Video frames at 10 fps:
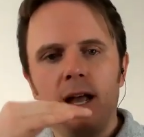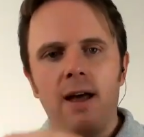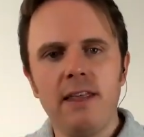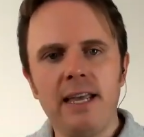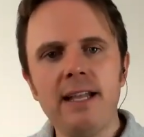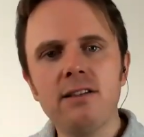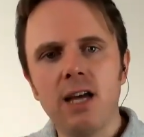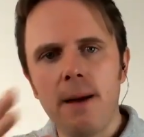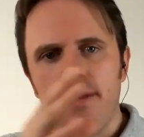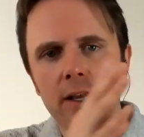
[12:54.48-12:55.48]
And the
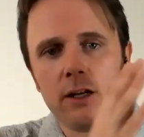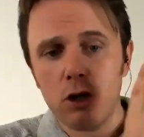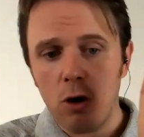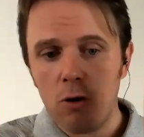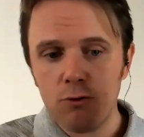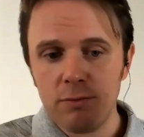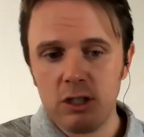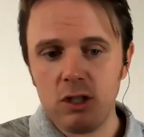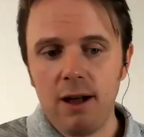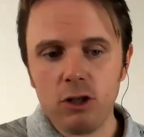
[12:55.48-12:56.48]
enzyme that goes from
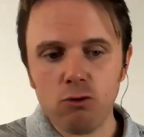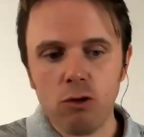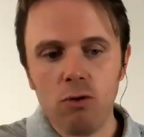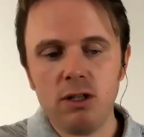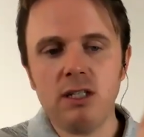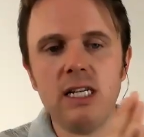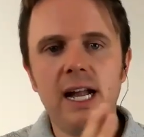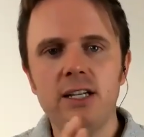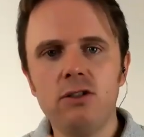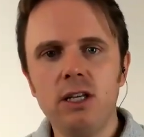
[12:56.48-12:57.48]
testosterone to D
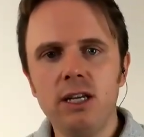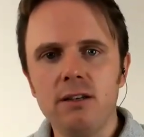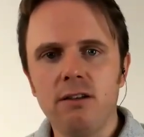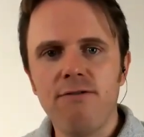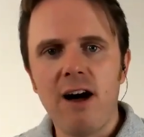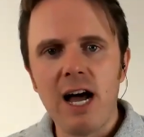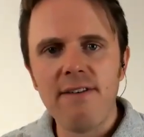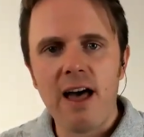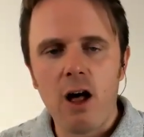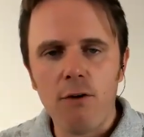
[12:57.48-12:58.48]
H T is the five
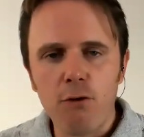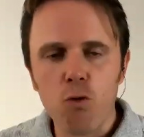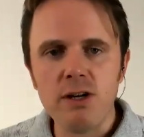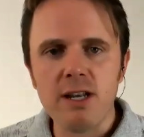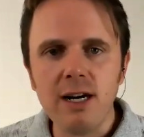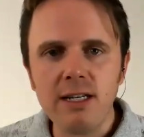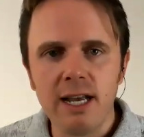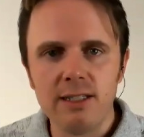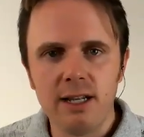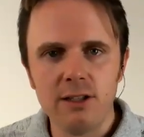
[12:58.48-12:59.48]
alpha
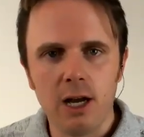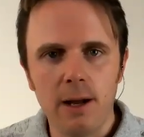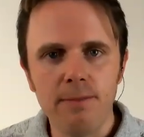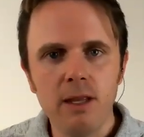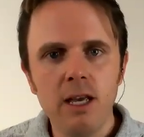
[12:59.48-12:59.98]
reductase enzyme.